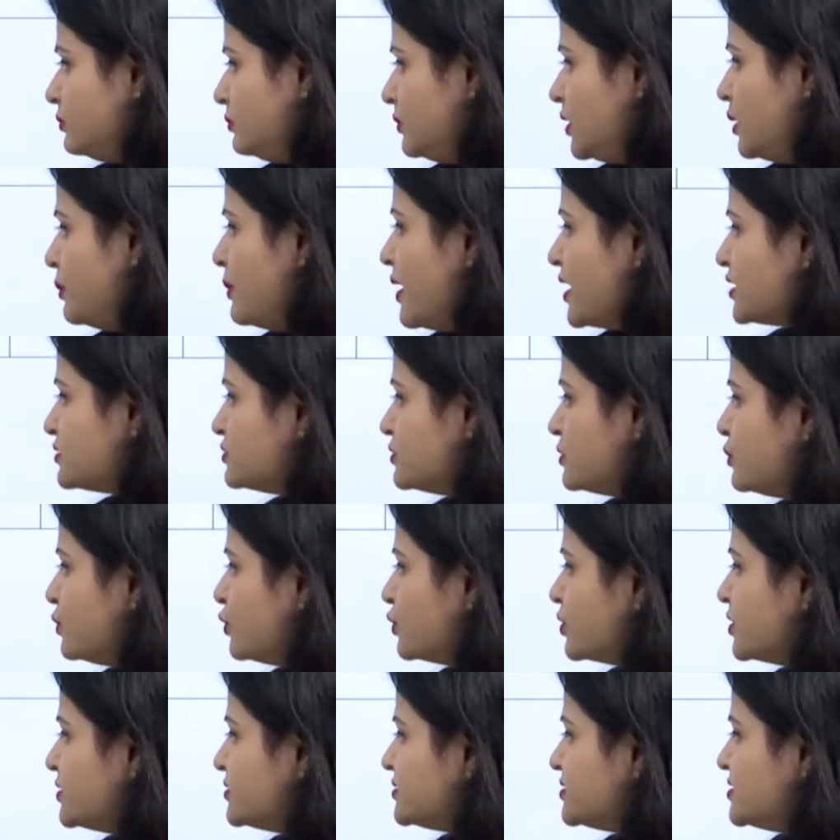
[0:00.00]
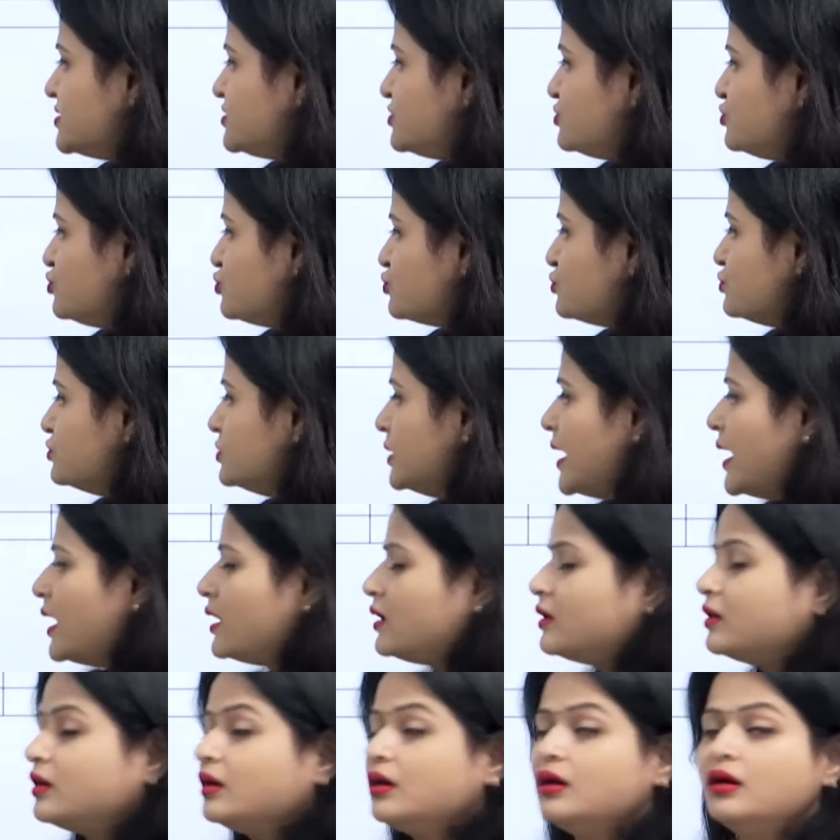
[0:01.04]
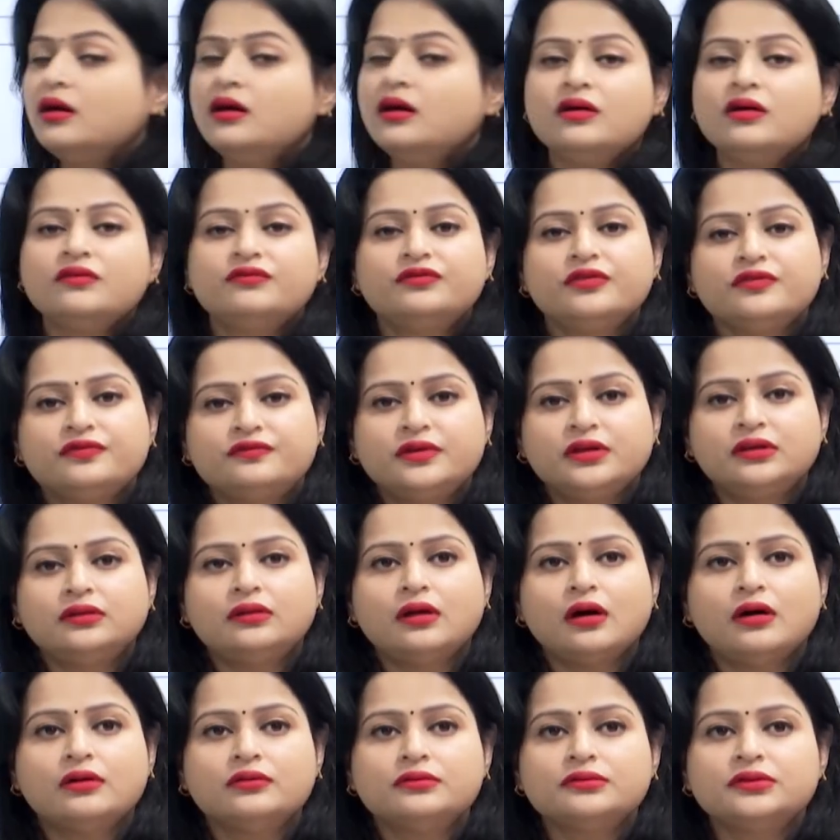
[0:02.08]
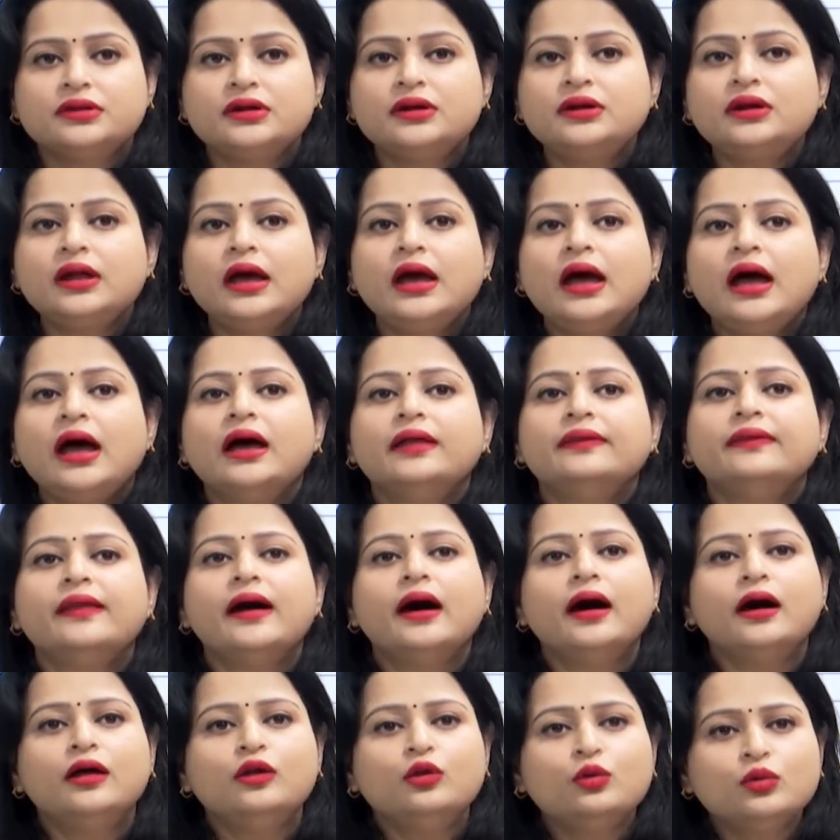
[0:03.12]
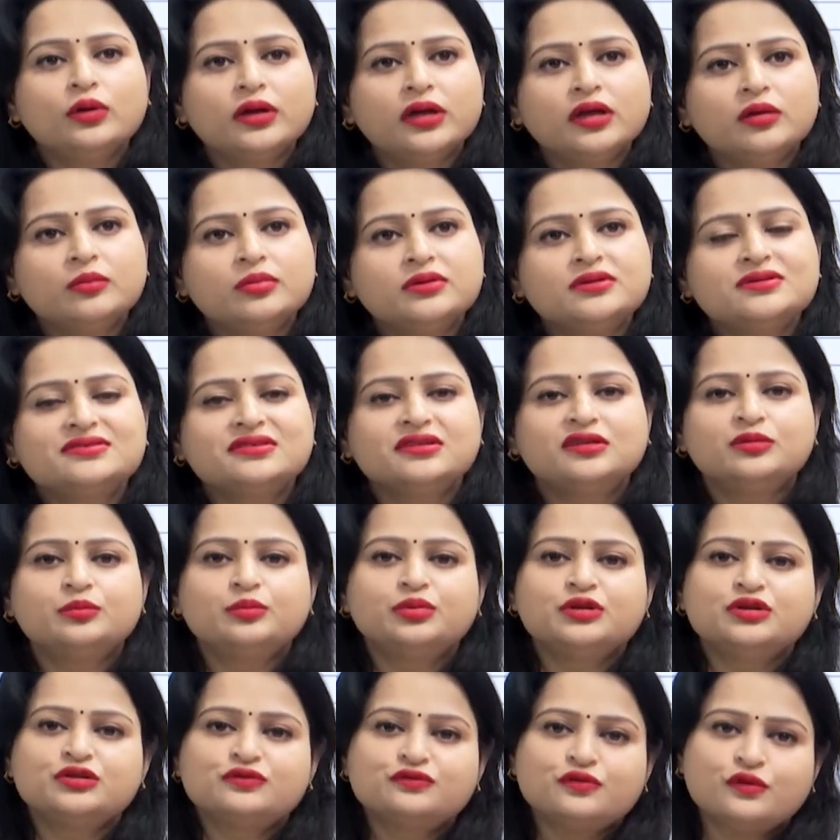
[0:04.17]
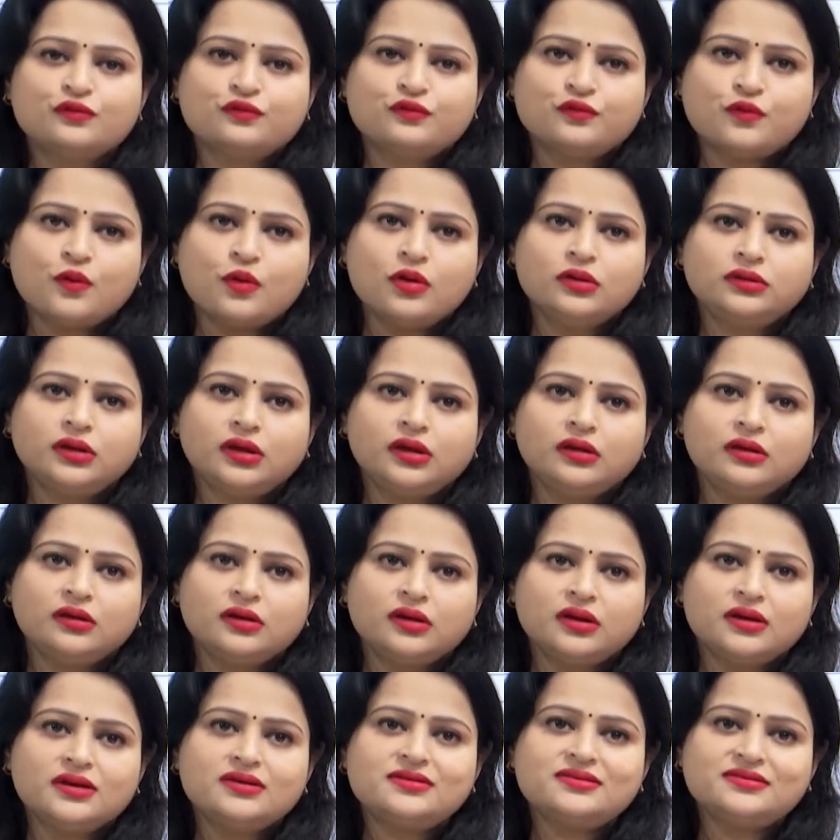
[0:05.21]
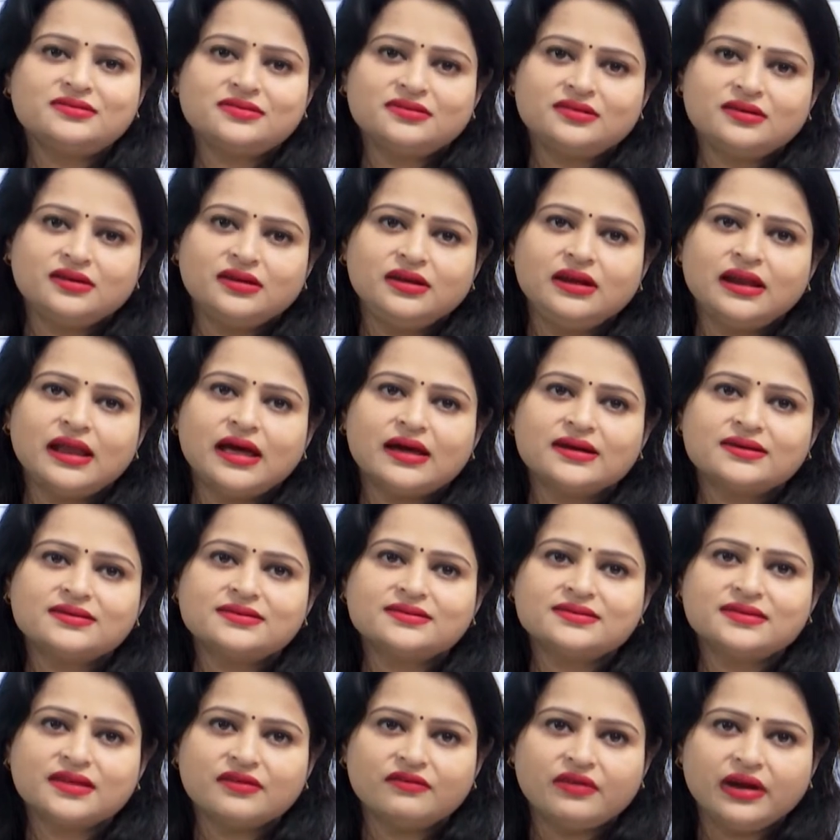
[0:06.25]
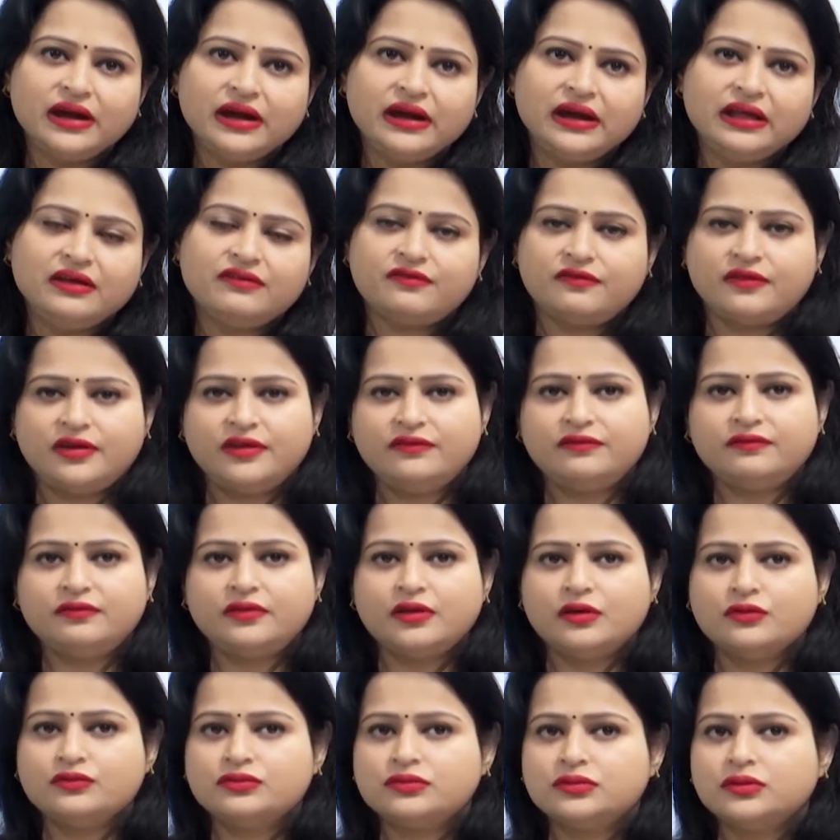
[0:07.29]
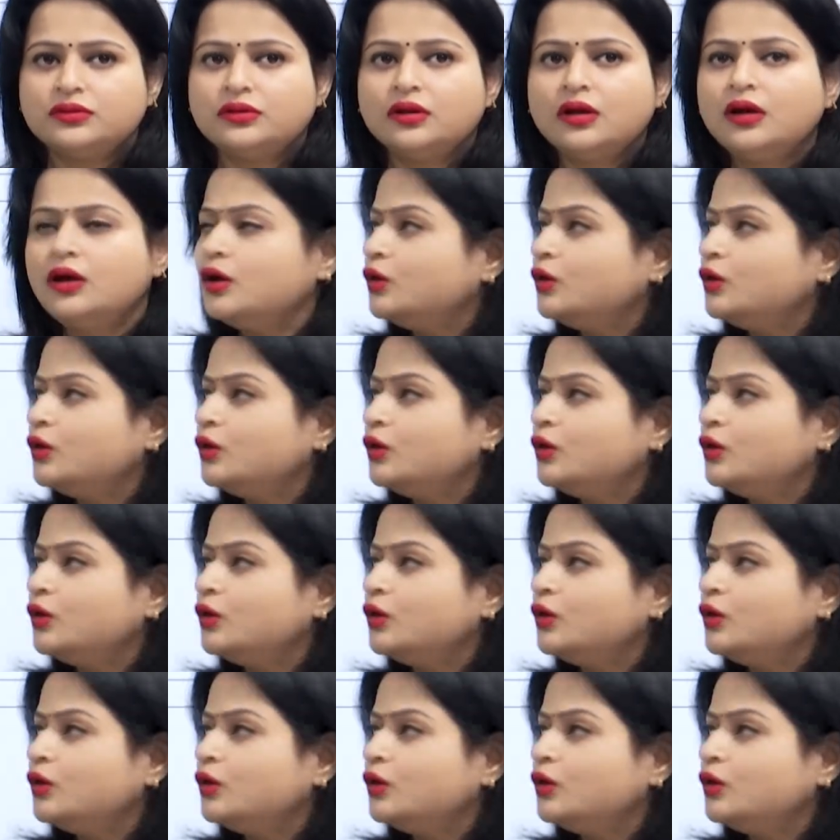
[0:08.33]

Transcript: The maximum bonus is 2 lakh 50,000 and the allocable surplus for fourth year is 3 lakh 75,000.